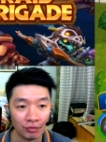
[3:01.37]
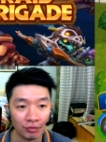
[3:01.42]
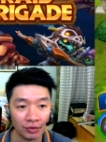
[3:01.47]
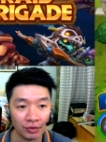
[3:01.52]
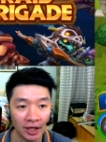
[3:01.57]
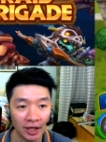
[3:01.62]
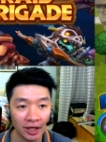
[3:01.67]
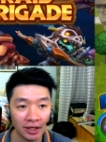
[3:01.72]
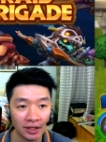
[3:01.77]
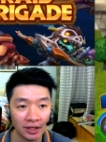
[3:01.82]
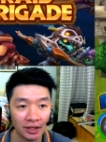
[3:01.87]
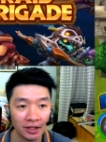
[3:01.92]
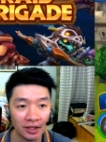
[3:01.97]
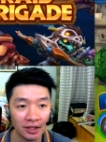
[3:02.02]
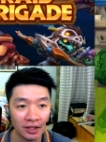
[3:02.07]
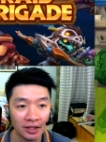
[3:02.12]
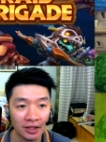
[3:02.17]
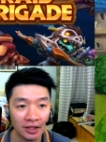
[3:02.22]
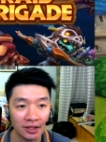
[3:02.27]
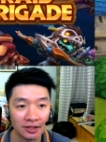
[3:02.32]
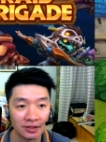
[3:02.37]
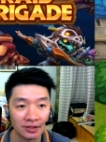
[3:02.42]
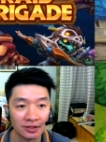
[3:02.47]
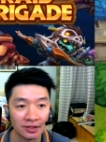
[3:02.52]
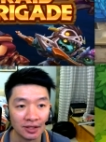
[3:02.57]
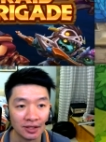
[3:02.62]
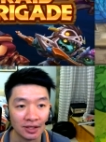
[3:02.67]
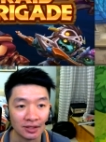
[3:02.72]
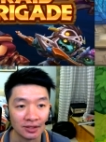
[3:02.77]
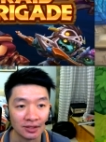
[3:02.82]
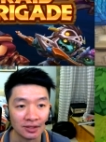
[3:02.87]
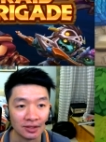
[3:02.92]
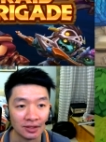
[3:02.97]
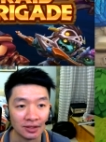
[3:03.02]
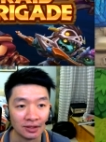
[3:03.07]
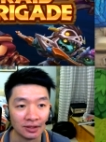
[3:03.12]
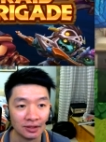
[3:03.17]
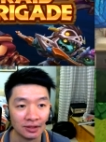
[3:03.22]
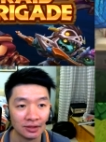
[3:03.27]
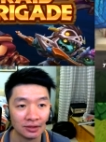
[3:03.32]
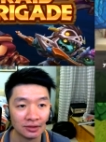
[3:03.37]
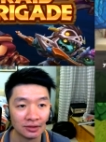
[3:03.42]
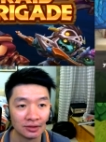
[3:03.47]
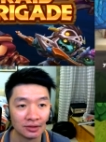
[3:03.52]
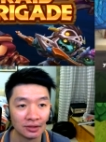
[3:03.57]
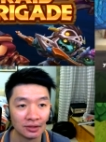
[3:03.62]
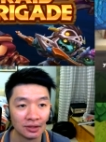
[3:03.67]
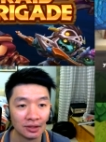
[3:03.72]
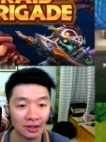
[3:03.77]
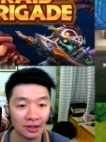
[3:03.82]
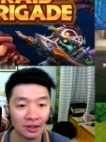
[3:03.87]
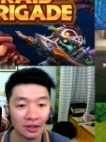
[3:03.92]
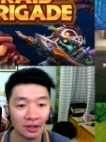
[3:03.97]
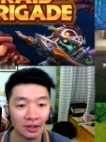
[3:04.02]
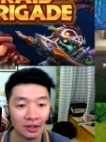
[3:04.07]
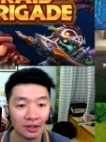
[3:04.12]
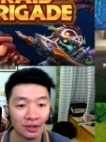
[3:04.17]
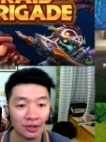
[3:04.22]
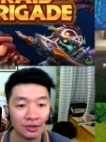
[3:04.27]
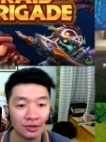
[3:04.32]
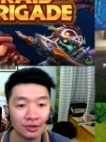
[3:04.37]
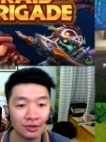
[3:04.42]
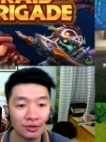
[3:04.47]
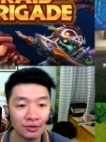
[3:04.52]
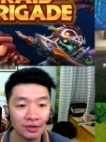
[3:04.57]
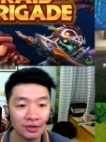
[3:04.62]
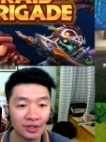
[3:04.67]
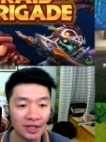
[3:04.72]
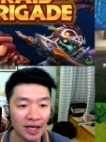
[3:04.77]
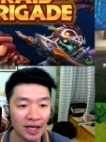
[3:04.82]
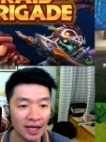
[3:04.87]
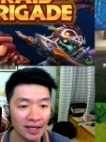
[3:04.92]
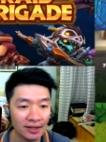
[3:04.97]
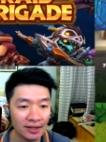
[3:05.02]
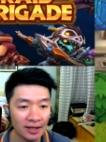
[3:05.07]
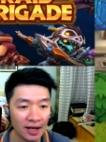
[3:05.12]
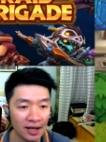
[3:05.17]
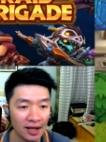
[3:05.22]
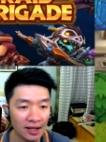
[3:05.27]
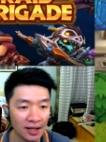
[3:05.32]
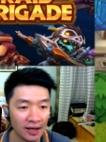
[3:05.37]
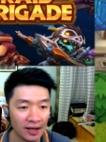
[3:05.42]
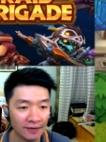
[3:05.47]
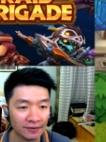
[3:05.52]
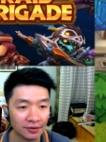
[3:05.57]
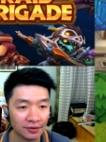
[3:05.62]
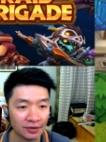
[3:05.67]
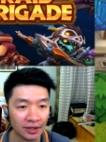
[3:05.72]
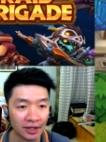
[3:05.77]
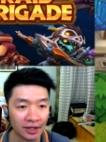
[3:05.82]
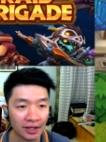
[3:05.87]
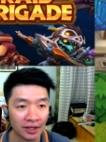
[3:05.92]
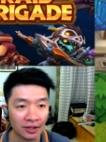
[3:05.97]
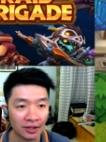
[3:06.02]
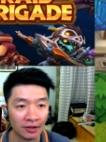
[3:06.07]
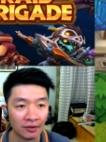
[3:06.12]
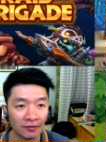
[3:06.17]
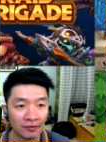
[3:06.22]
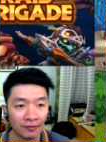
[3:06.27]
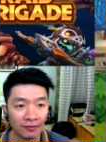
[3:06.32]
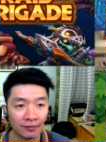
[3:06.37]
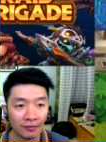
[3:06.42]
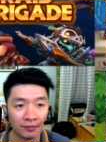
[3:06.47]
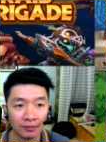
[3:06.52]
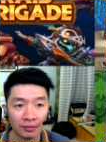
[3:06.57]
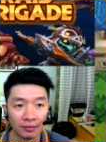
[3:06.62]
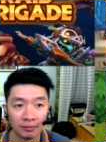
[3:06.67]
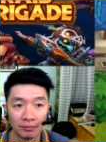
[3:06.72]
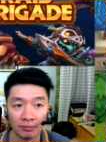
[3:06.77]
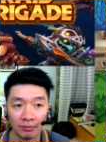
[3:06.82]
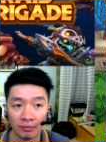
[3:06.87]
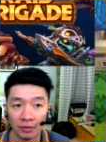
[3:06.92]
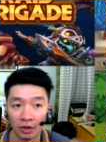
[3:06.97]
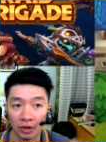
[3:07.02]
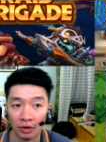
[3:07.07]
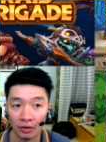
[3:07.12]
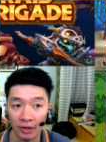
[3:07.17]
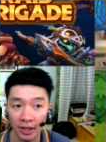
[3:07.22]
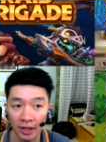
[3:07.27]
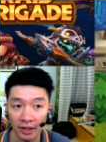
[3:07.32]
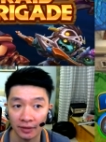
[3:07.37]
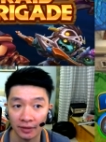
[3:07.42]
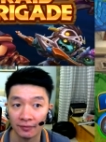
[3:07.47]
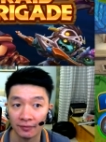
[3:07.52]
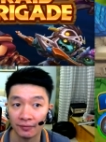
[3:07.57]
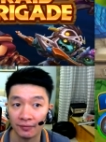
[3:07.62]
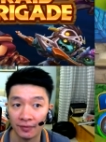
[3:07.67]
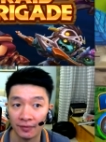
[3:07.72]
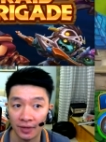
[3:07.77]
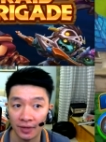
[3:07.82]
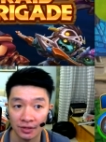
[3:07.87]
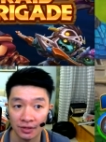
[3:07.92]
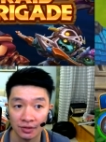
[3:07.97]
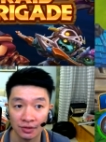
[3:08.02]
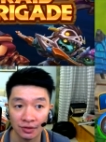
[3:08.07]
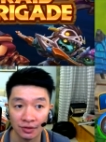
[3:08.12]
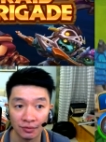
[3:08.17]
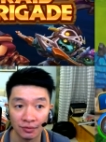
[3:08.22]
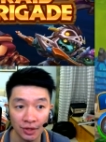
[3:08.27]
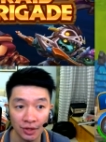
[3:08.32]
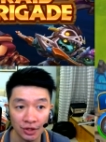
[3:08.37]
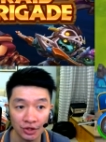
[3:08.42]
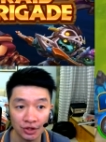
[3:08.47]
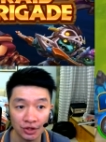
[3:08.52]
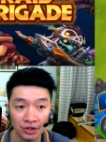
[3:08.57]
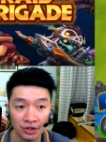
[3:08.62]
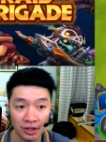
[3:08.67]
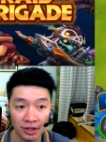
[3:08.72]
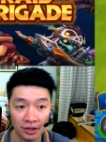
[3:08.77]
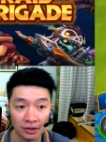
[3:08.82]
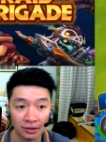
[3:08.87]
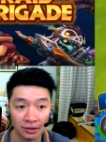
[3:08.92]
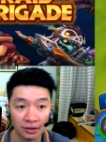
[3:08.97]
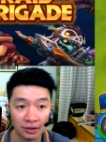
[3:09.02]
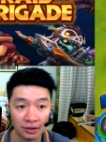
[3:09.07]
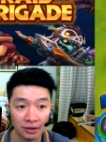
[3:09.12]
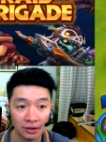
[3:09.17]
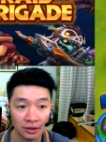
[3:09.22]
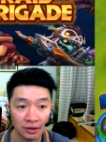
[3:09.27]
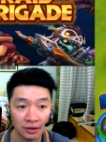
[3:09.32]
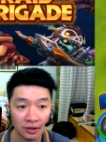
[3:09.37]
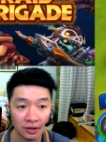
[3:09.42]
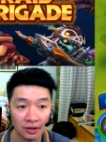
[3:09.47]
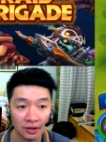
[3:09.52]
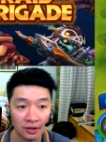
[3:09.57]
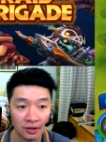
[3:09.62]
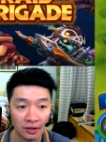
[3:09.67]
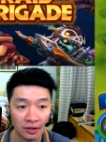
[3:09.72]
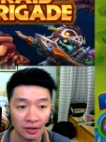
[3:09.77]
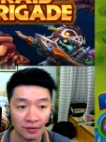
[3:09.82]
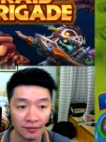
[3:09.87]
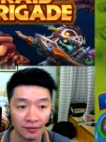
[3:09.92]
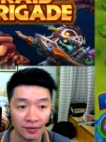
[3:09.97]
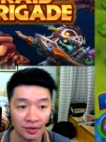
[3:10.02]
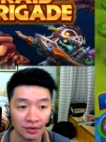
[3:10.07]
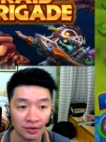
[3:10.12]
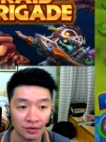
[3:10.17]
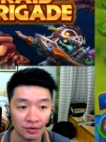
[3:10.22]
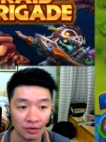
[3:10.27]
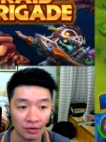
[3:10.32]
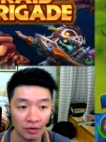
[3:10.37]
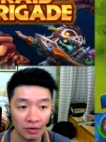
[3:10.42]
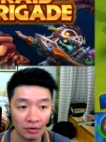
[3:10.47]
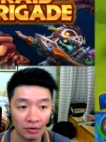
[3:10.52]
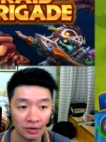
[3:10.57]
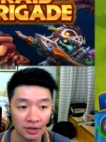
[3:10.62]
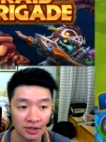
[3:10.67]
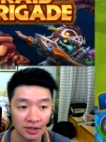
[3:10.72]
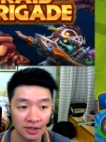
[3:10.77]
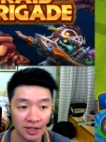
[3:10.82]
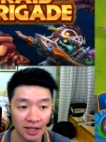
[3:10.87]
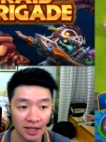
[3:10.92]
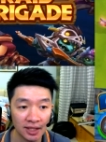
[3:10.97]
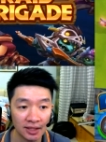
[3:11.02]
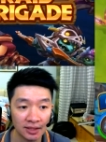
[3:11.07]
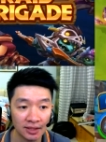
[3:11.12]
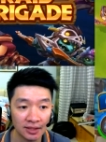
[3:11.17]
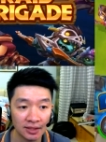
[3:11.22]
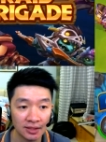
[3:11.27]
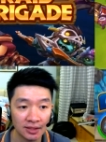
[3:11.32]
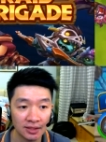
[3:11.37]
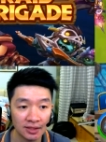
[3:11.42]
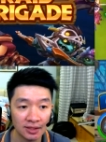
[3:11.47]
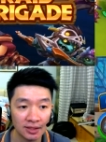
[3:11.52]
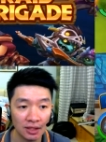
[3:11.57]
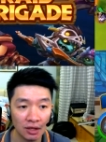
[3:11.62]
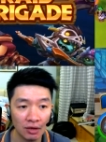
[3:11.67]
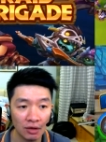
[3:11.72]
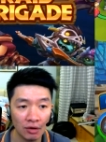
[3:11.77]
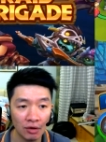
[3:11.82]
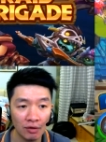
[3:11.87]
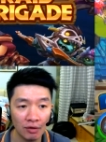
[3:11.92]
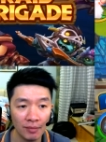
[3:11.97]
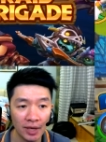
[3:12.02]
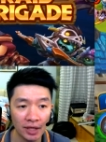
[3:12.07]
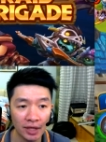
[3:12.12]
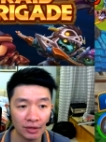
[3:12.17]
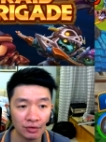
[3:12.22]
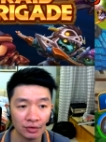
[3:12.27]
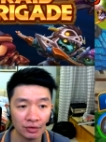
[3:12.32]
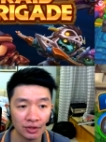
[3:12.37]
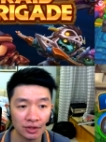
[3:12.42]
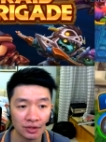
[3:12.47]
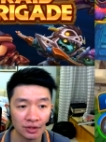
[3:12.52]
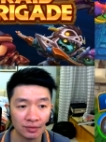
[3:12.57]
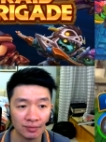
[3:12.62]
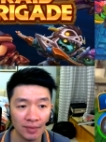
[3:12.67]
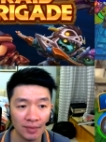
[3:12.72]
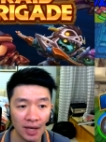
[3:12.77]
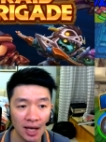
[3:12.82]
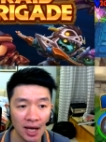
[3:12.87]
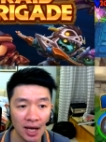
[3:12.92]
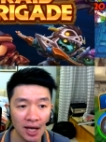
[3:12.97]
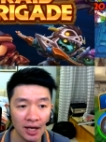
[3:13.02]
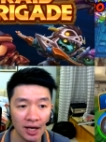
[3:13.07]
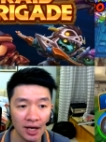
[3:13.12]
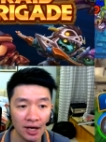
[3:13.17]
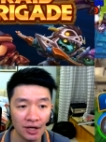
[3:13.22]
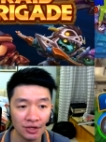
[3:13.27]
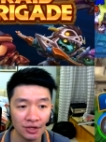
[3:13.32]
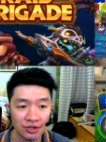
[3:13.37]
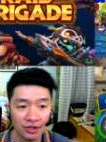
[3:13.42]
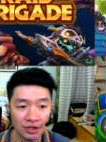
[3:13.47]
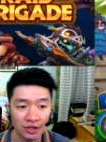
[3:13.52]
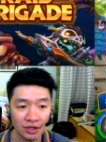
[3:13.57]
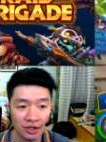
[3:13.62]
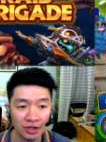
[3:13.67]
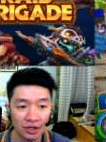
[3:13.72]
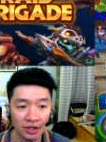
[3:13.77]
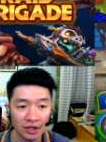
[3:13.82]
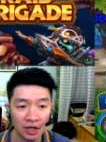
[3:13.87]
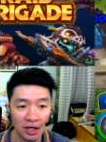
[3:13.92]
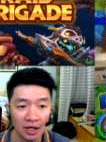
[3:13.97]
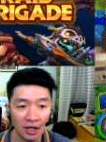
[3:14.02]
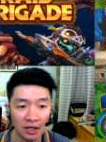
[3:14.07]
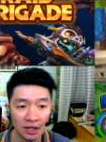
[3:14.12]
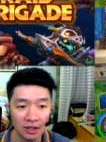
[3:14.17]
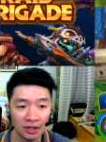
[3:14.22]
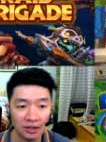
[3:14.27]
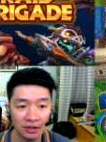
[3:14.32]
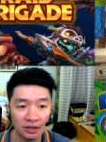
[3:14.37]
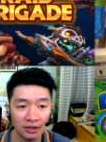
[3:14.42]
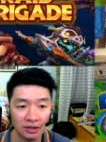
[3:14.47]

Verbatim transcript: that is nasty hurts. You gain, I'll have to take care of. Alright, versus the witch then. Versus all the skeletons. Oh my goodness, my archer are in...